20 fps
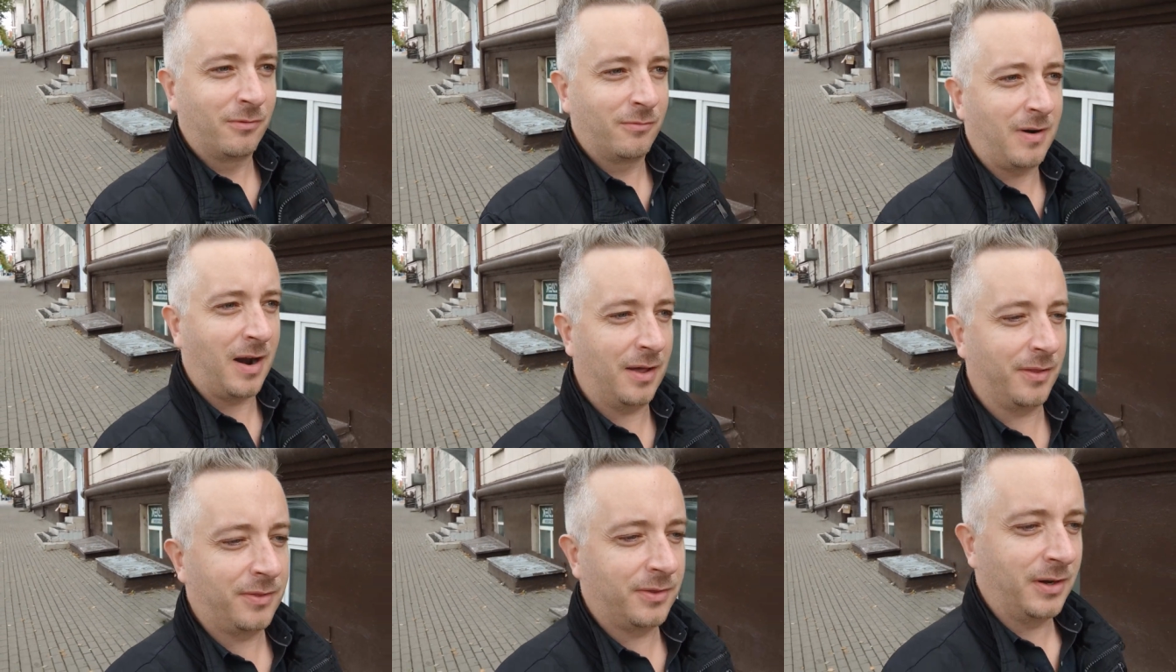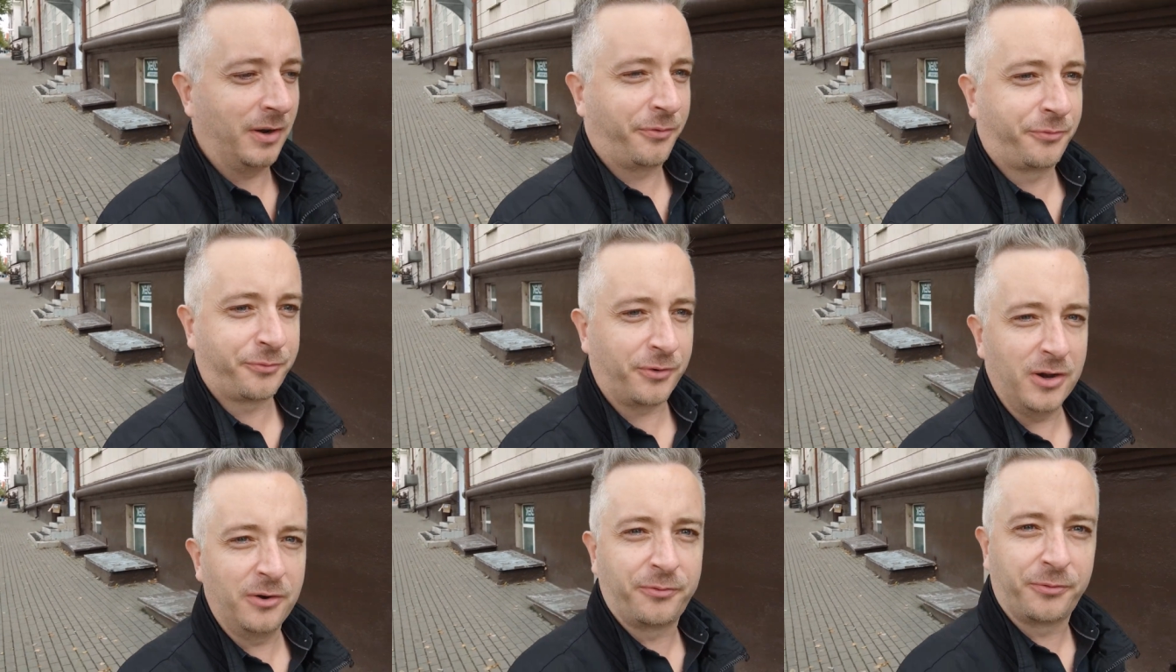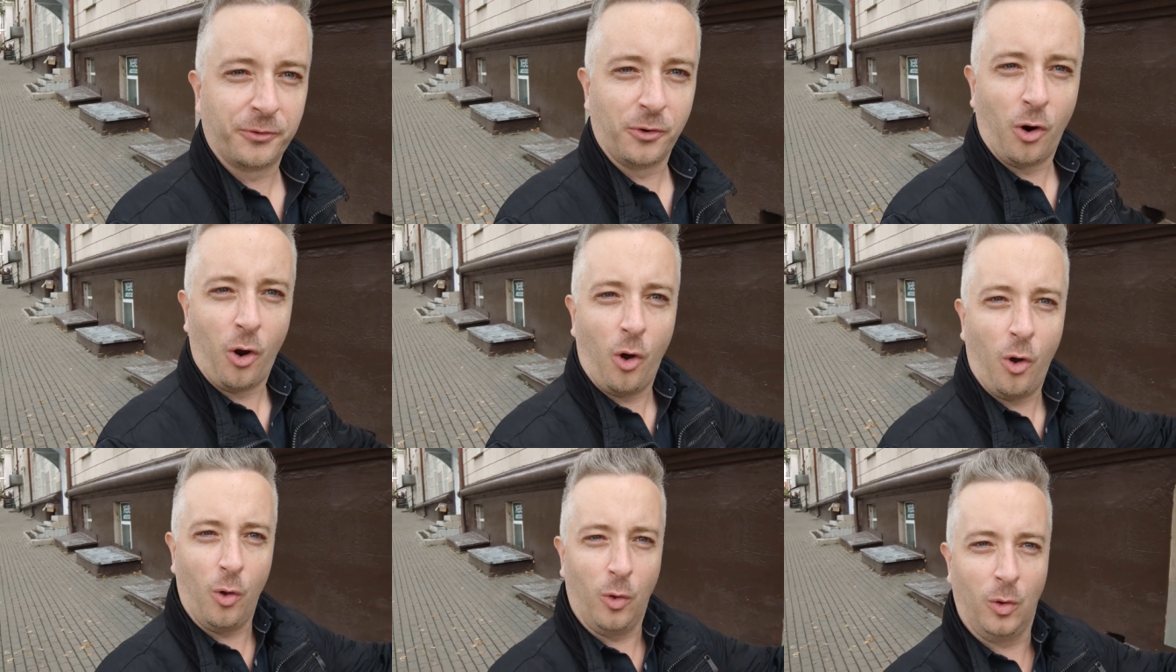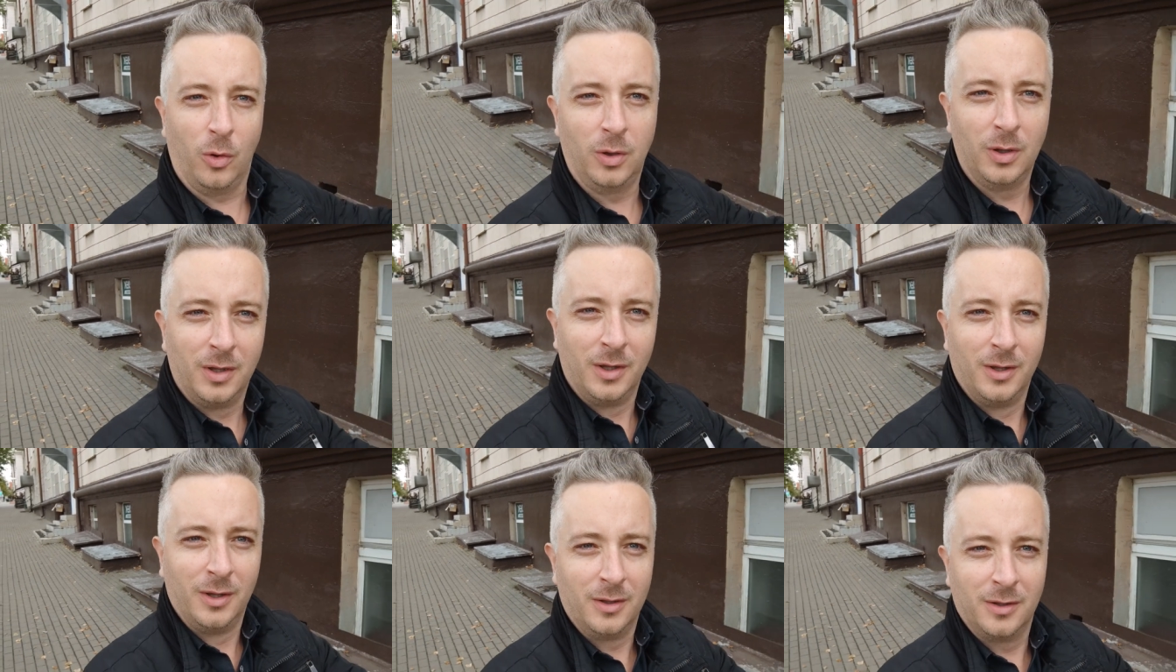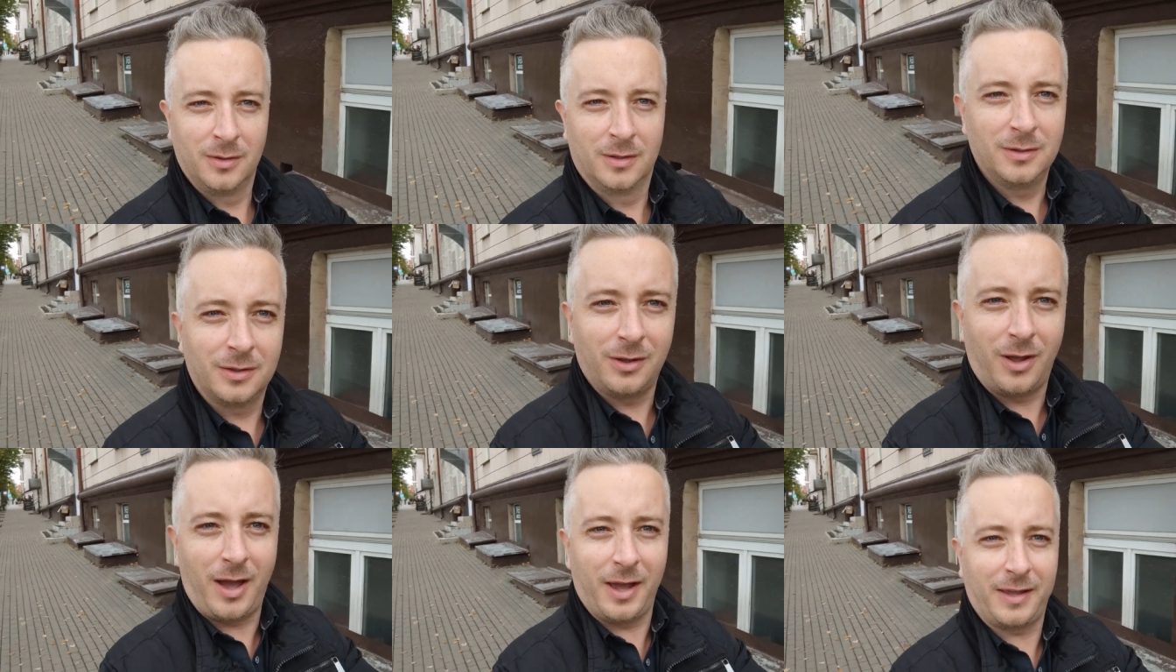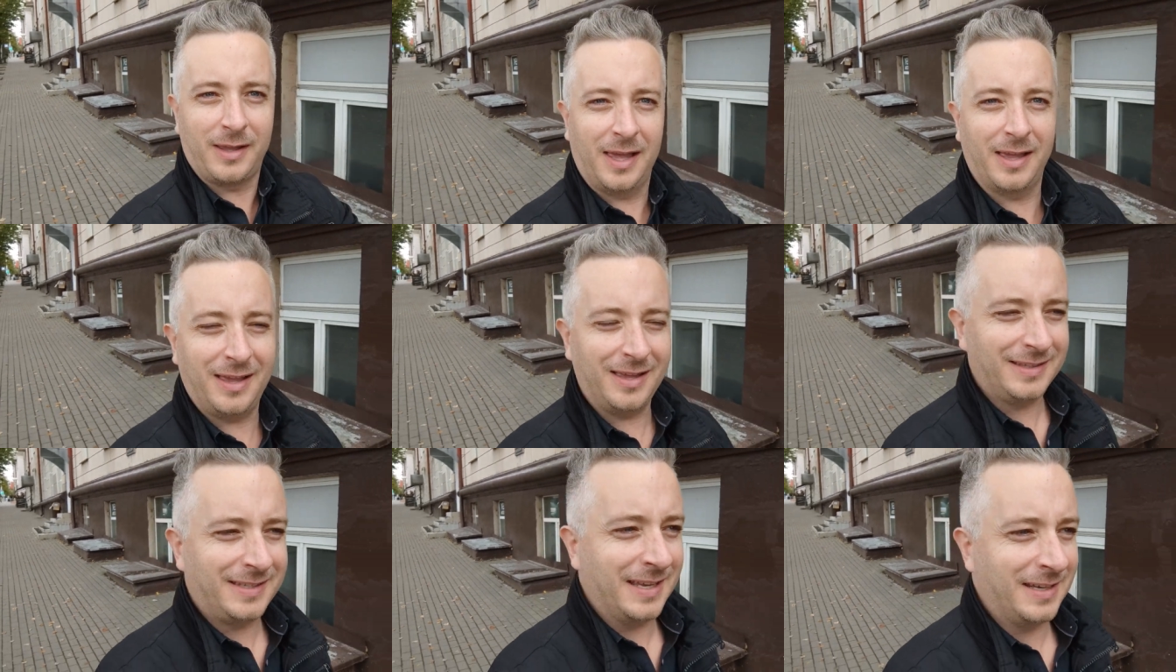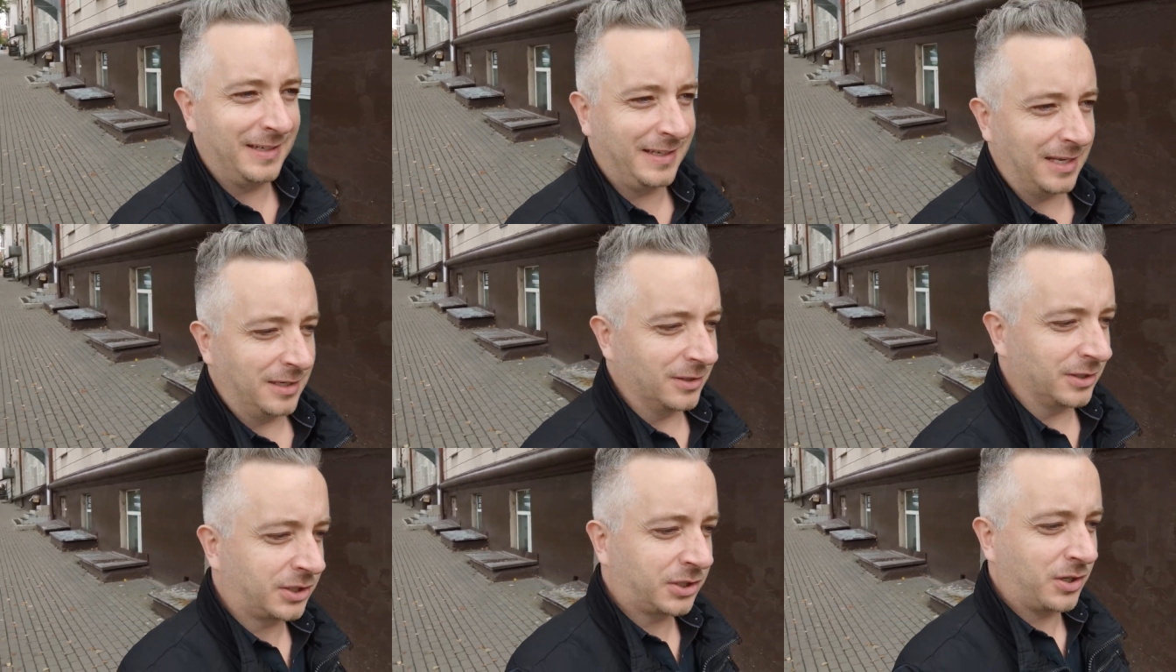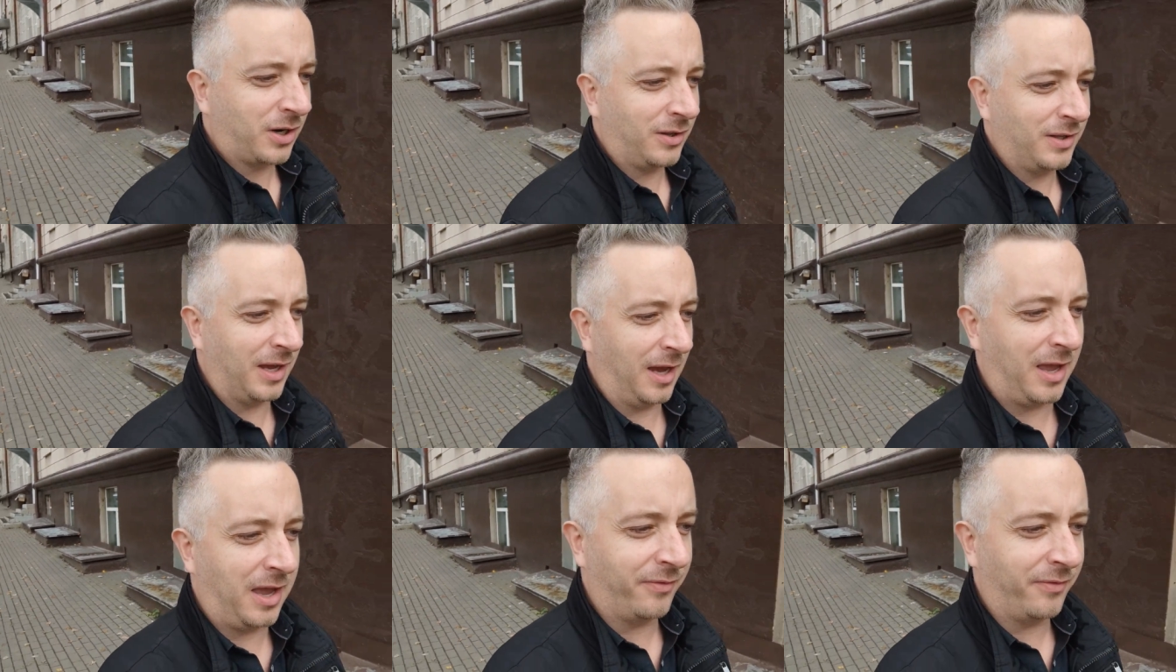rather than a free-for-all like you tend to get in Australia,